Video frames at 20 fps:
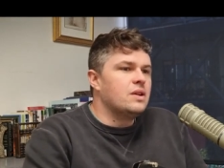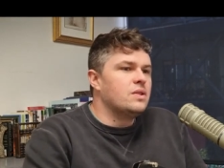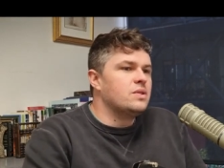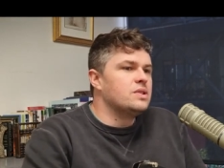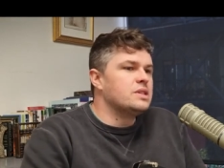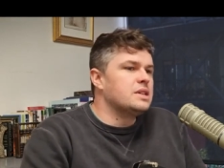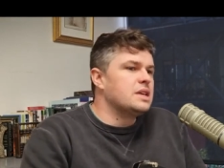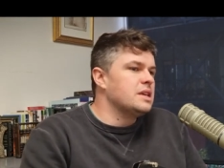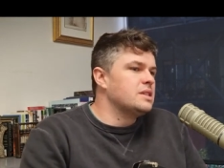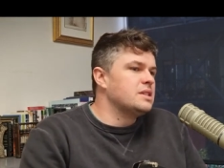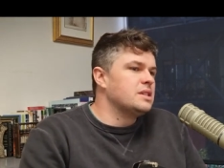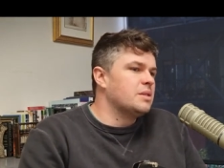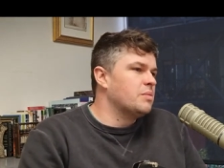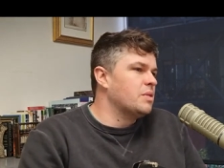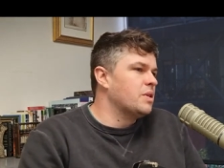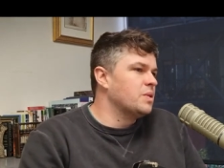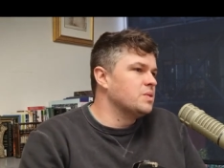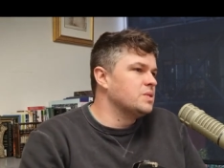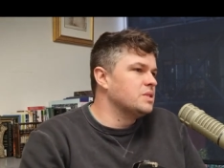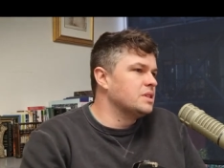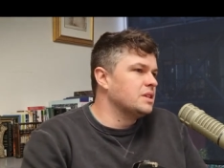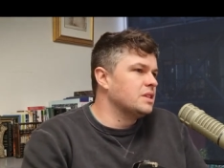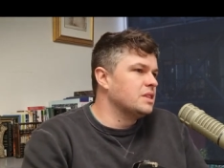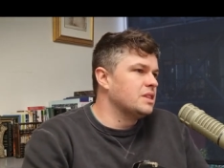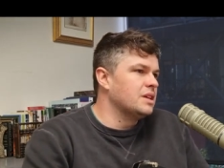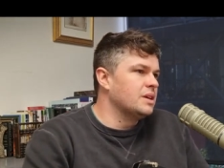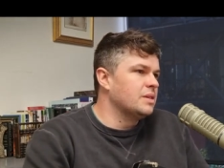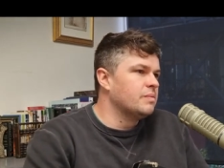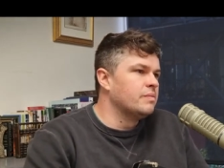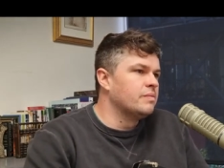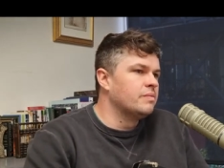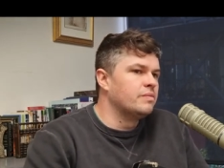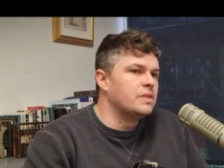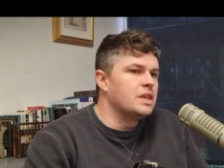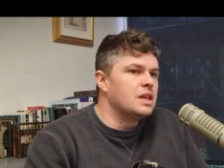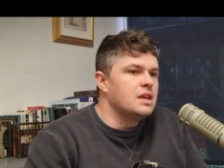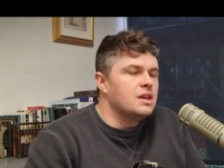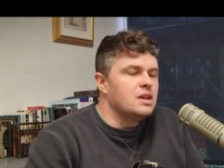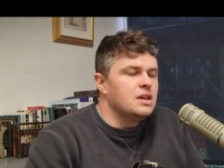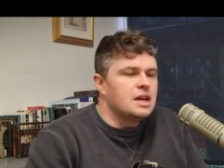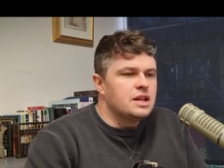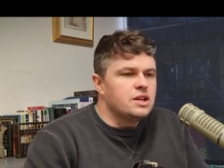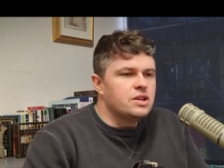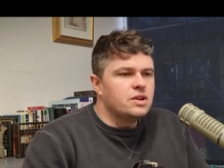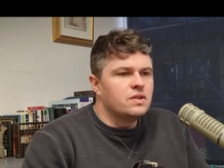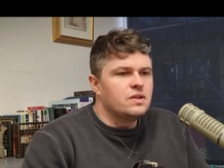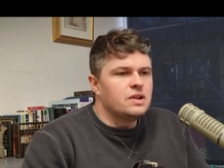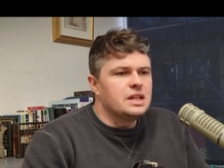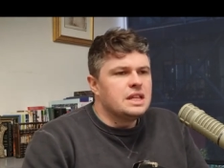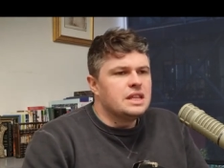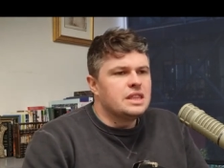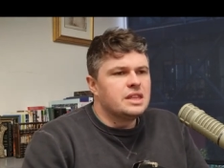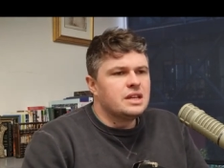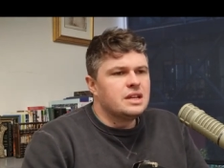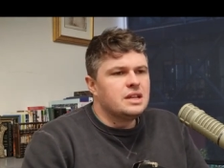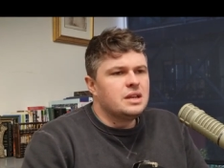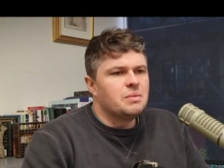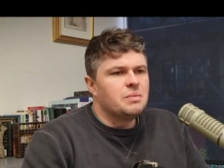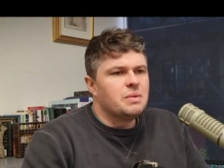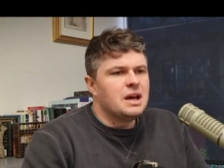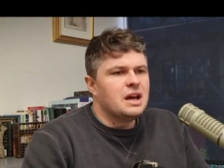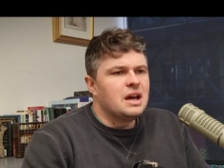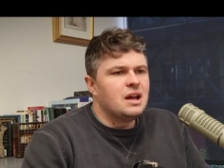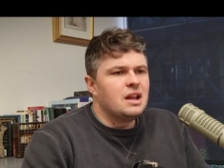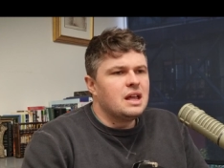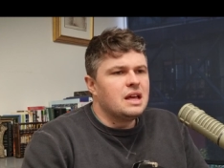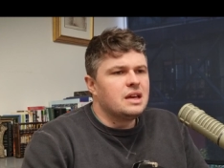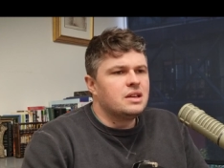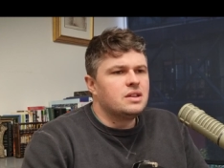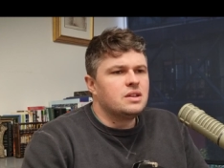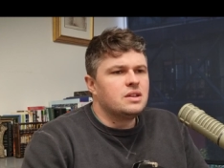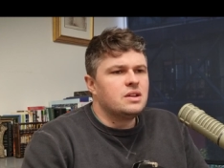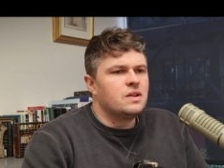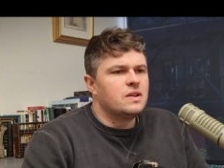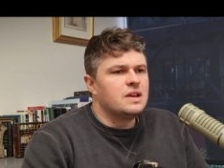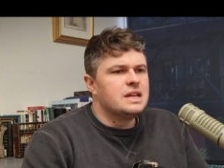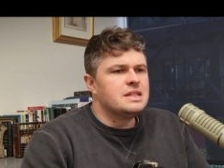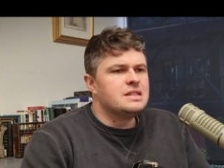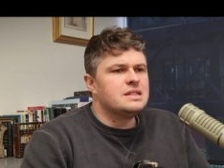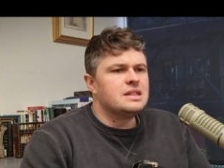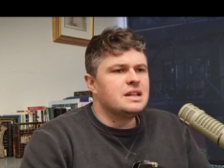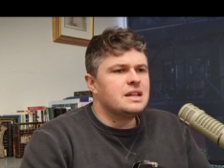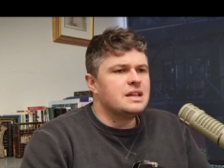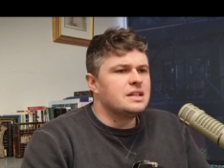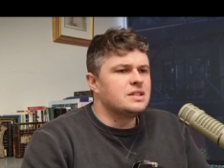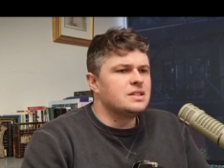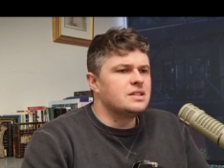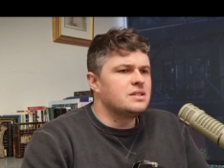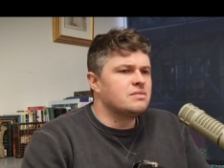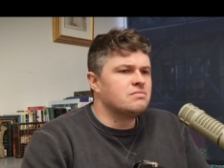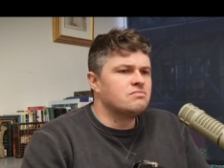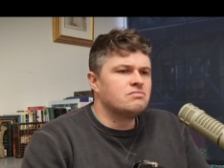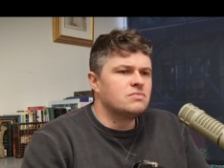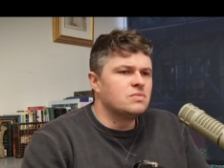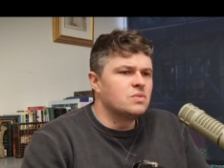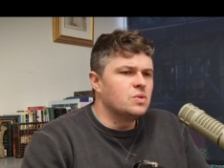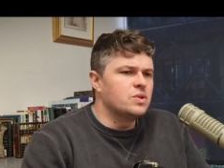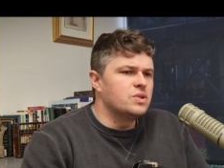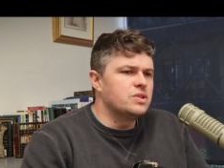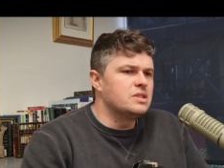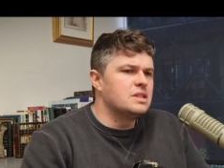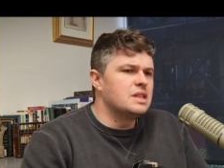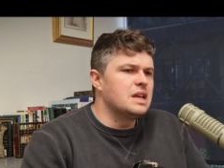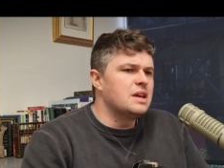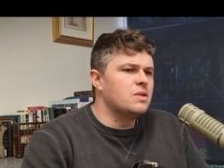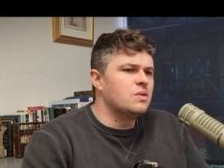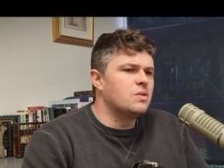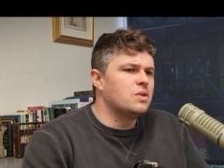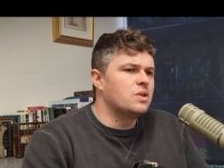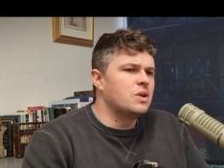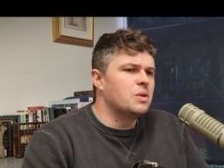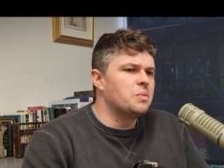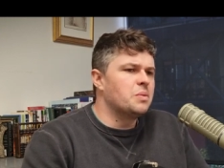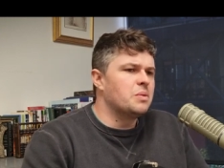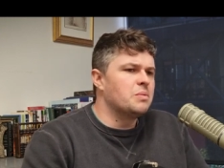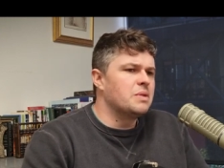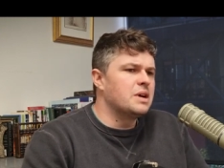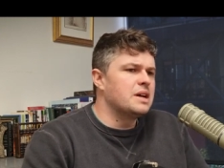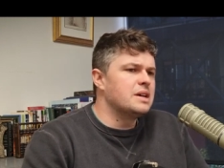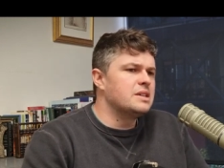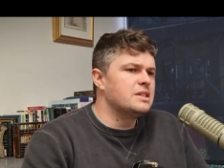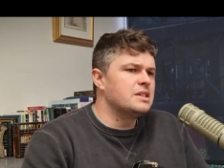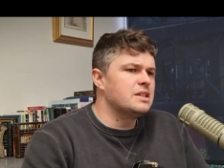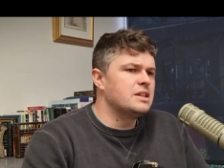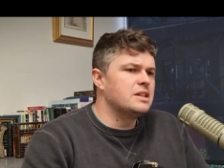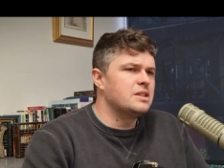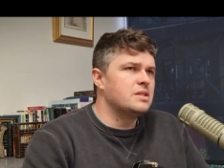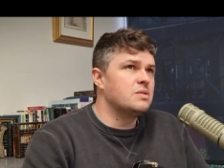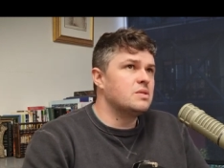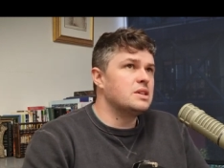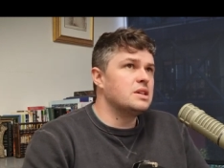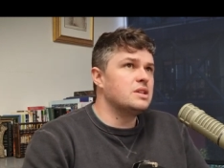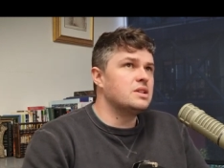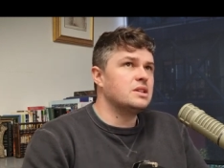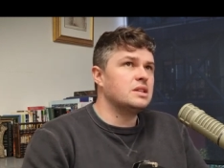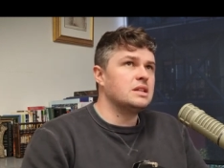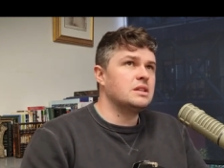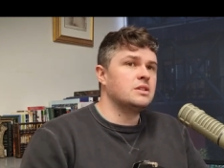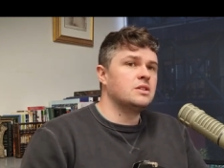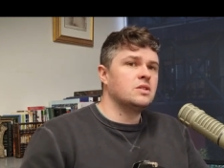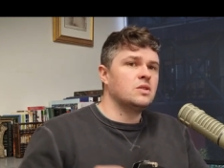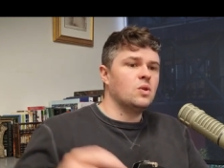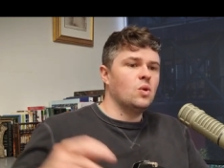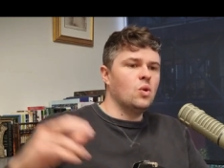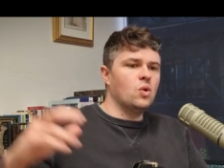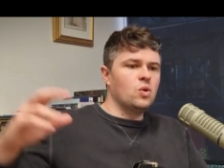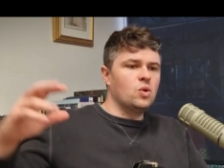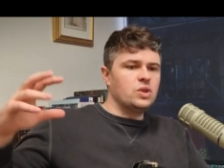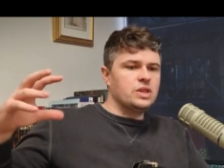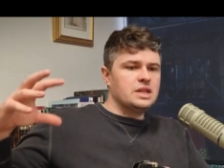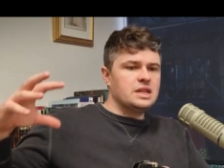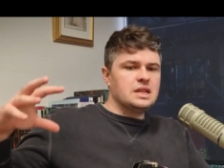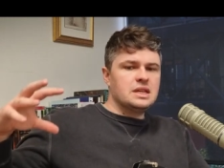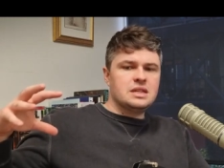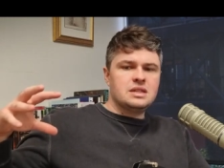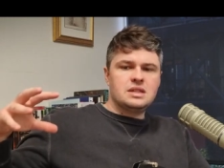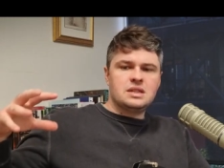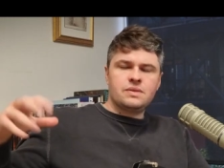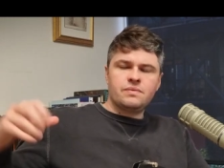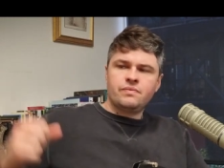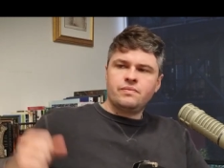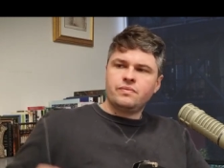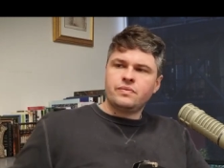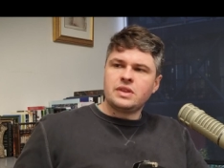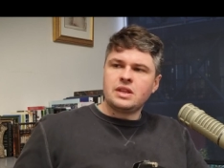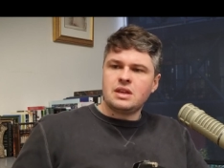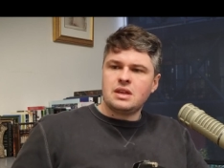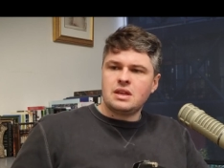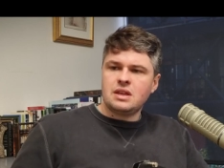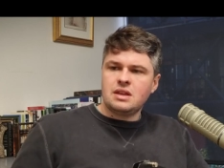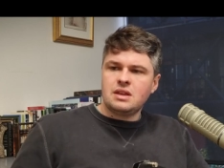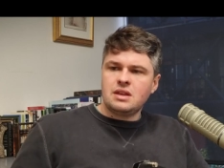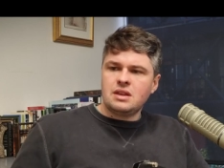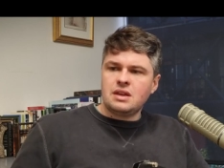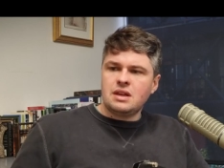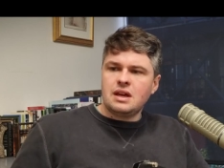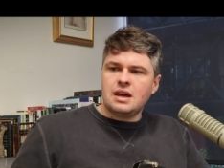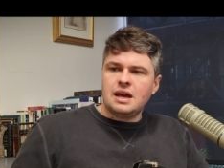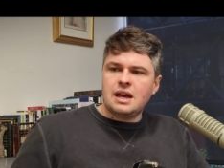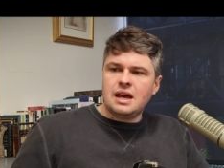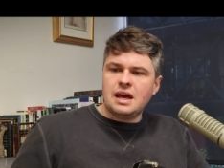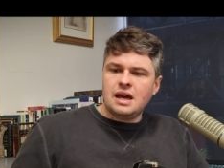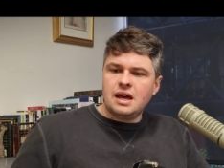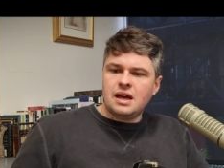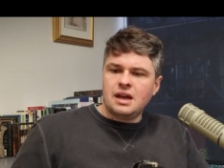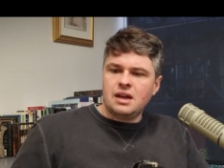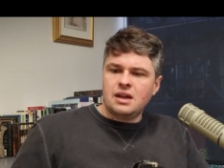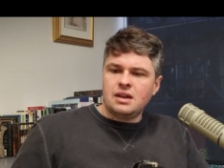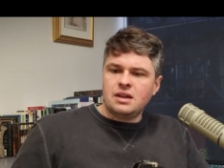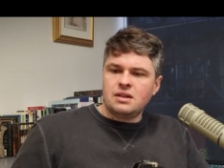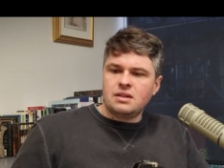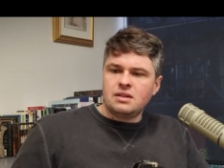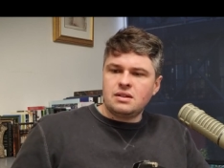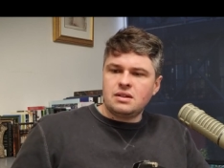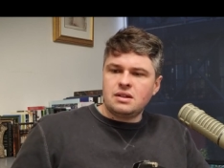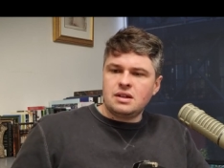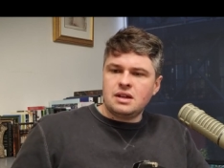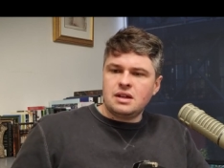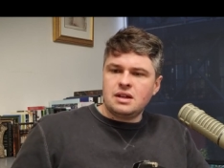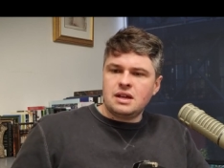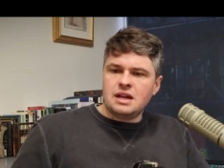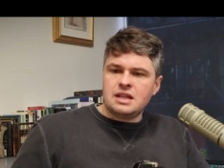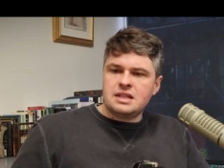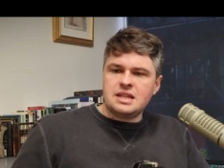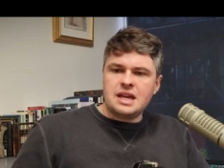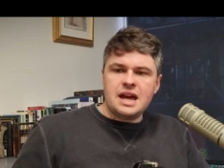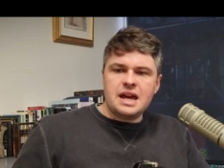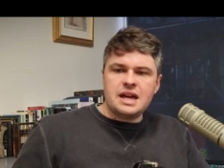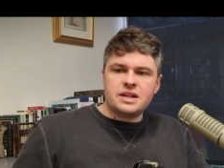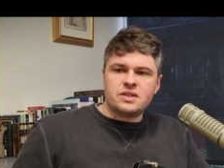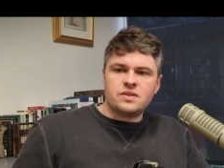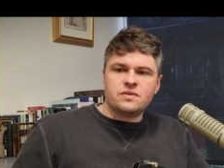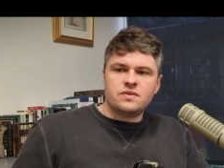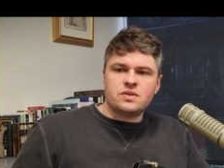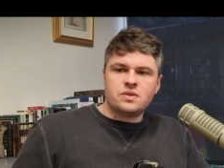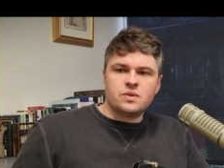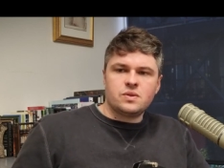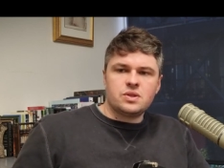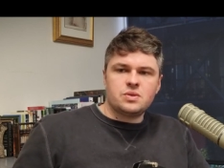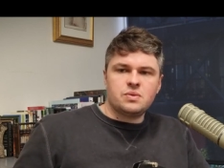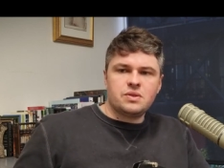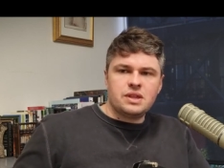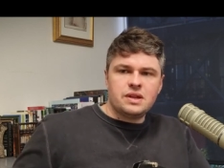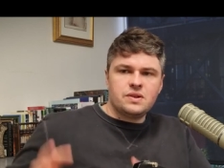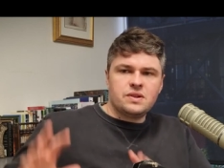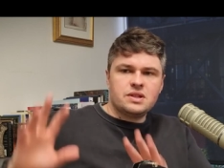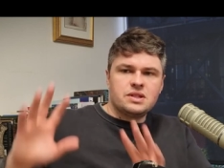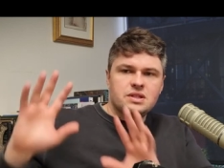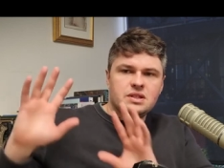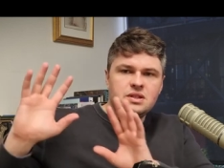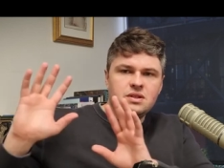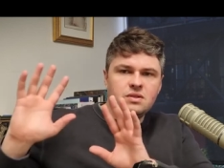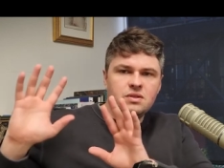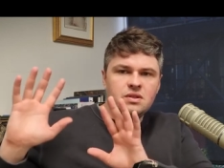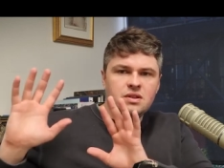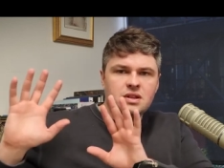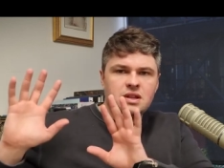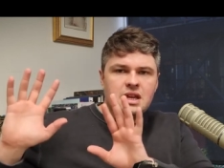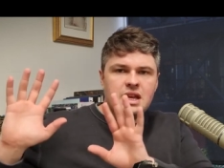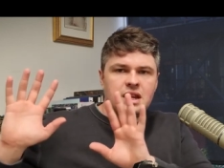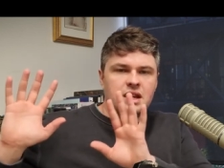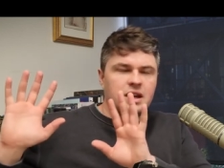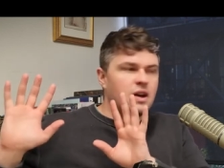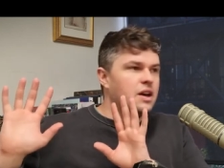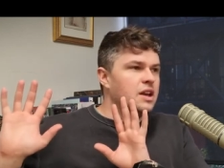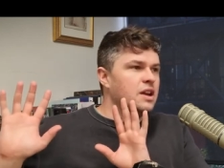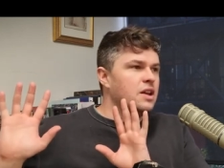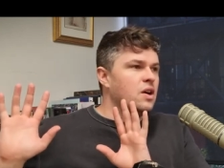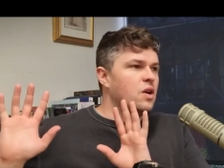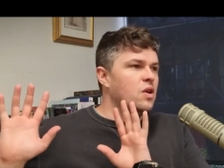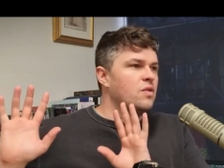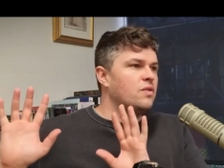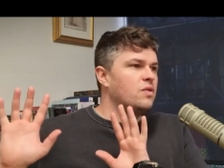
And I'll just get some hosting thing. And you don't really think about like, you know, NZX was they were compromised. They essentially all these uh, attacks of sorts where they're just getting an